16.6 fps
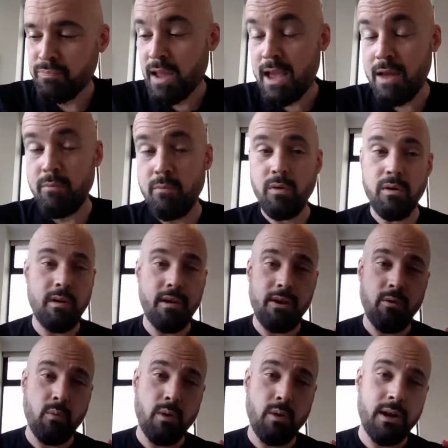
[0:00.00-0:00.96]
And
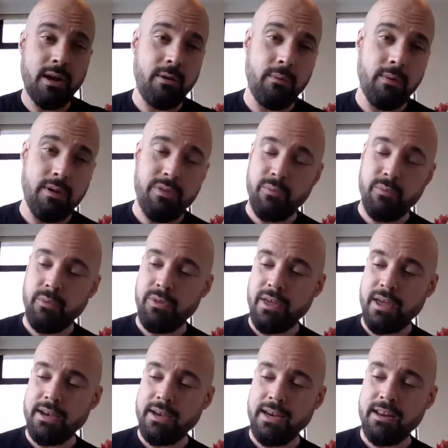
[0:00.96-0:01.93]
working with
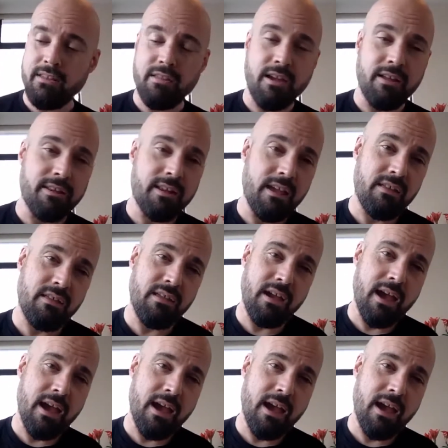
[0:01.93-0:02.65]
Adidas on this,